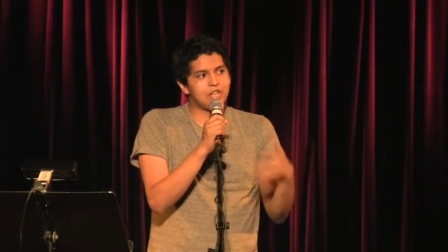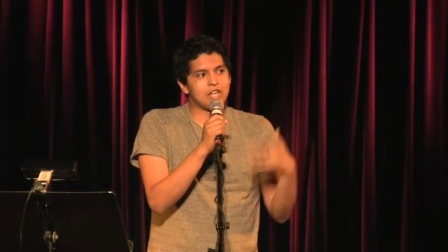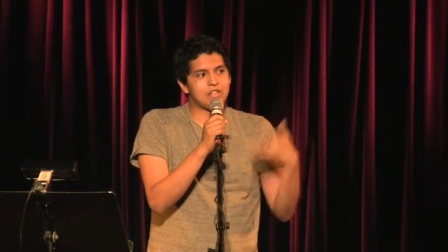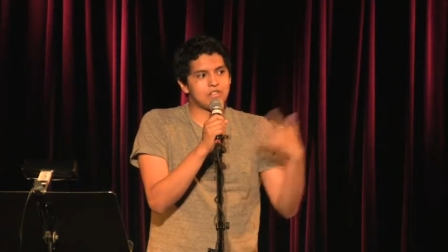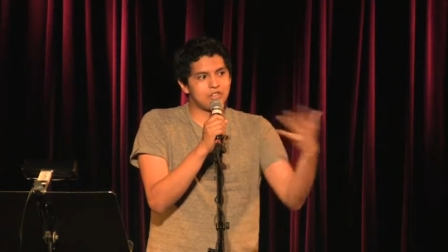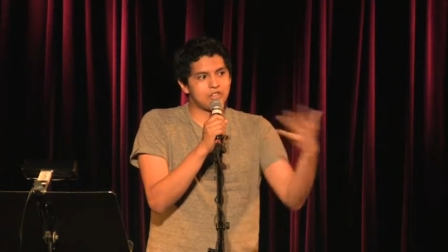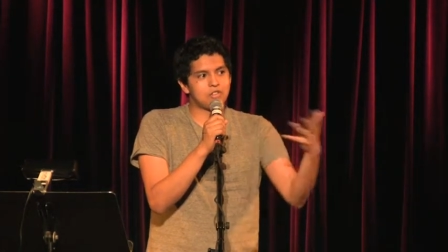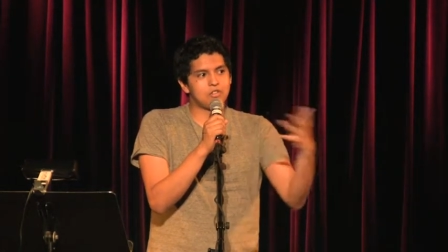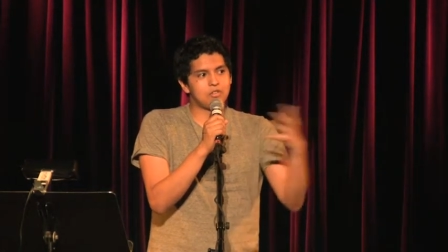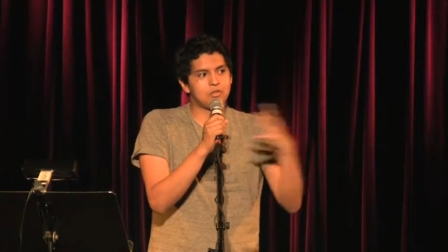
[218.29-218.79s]

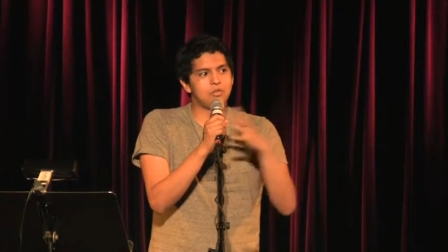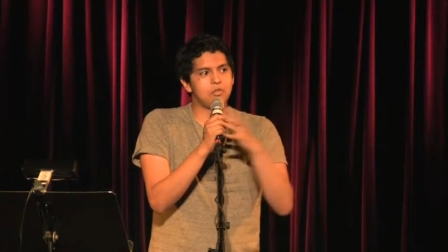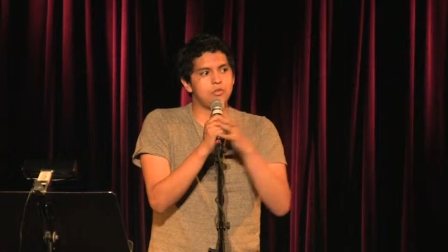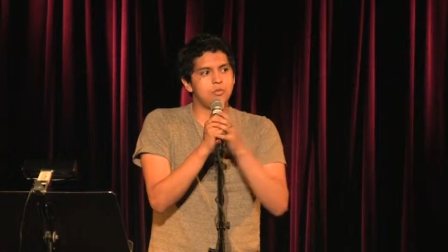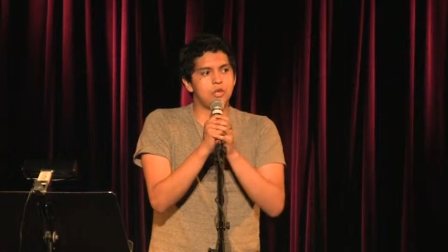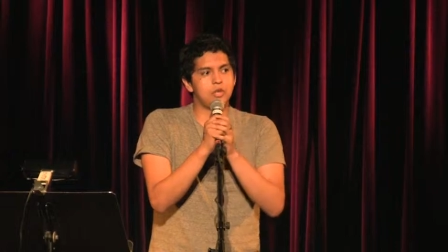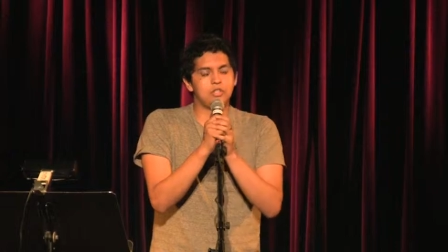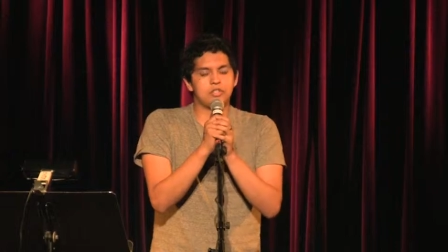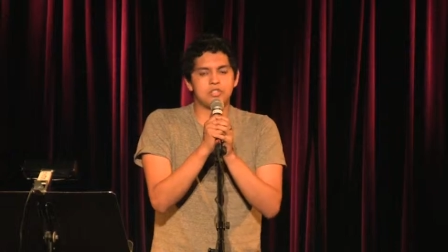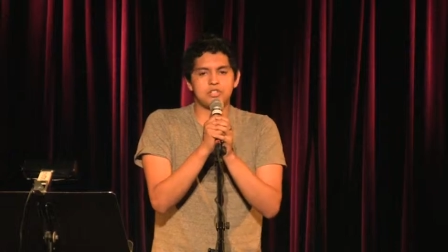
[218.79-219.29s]
That's
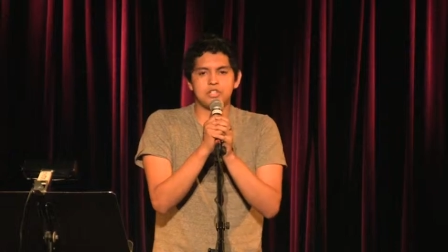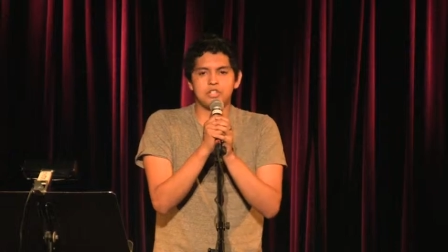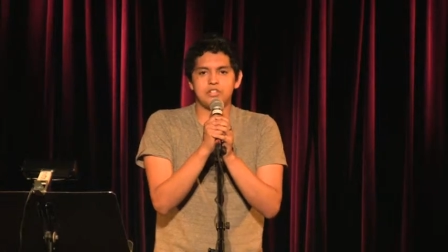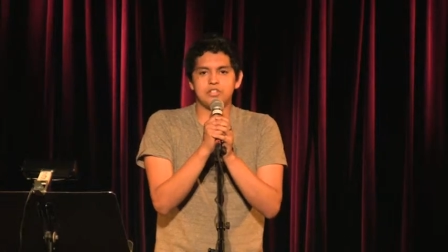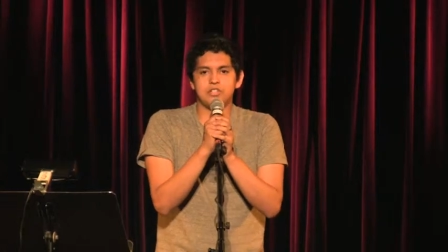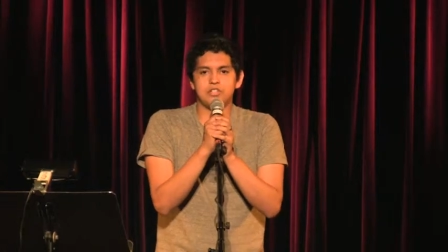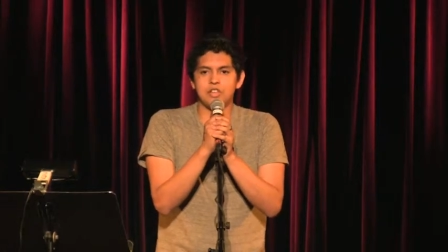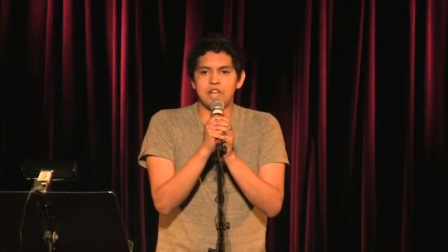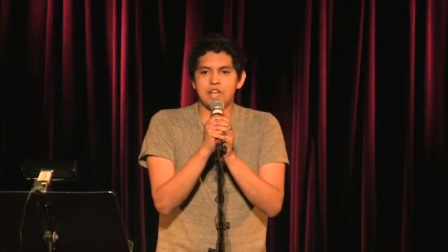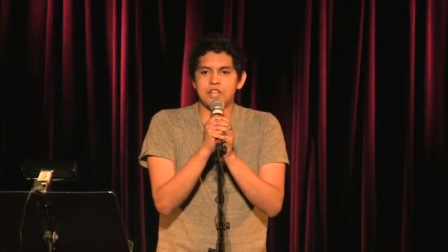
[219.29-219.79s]
what
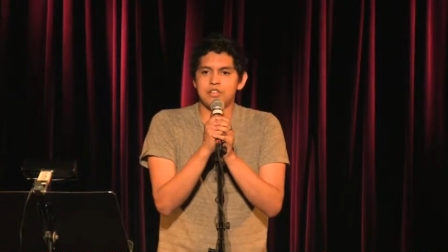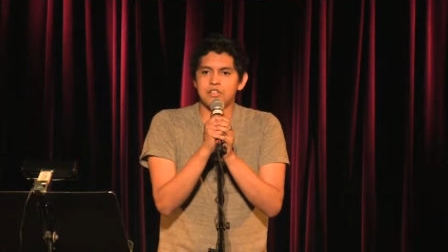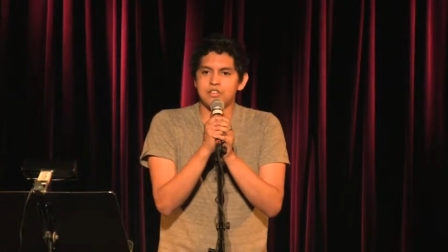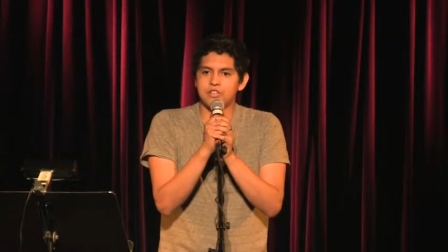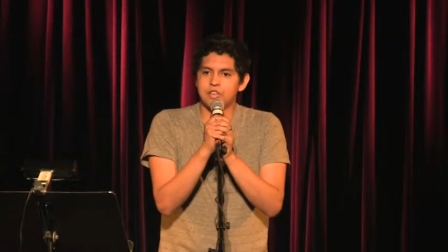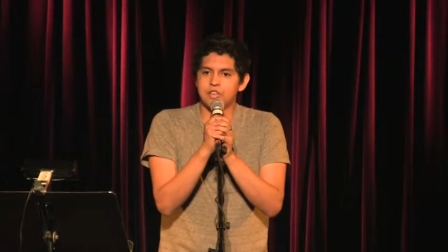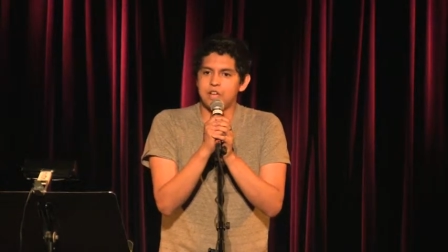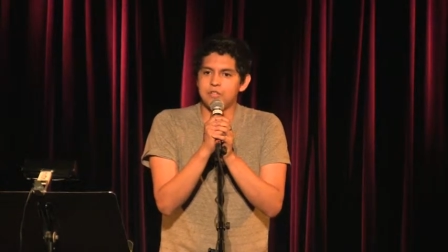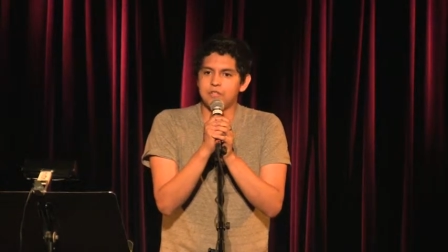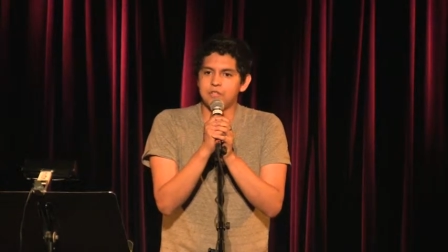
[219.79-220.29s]
she
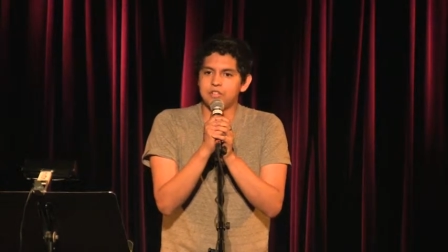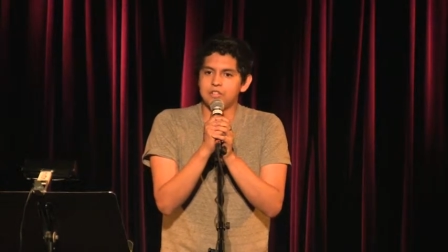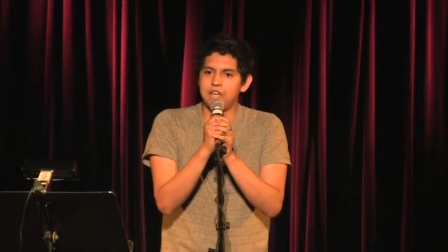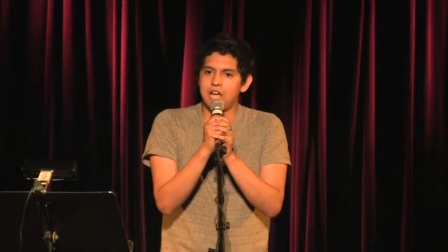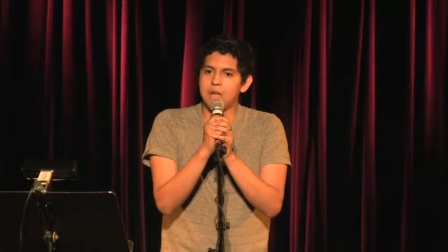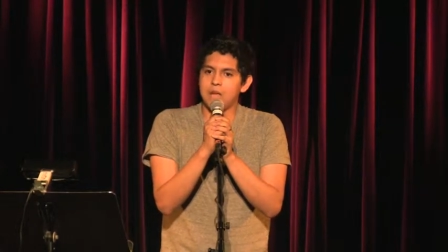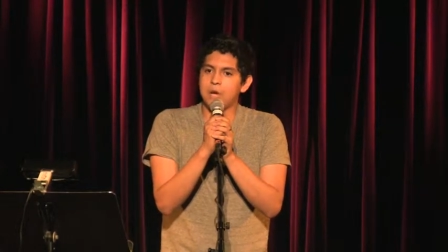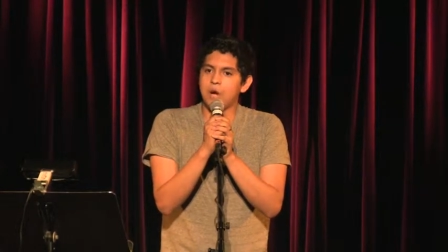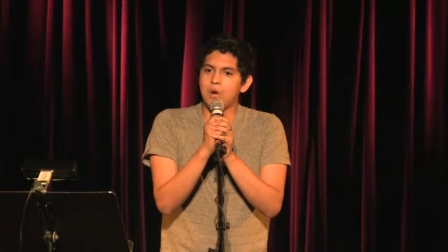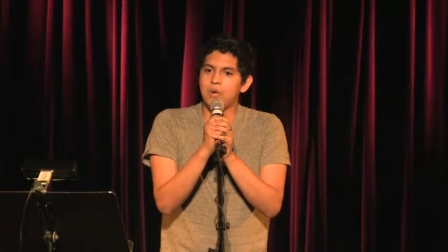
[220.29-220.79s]
says every time.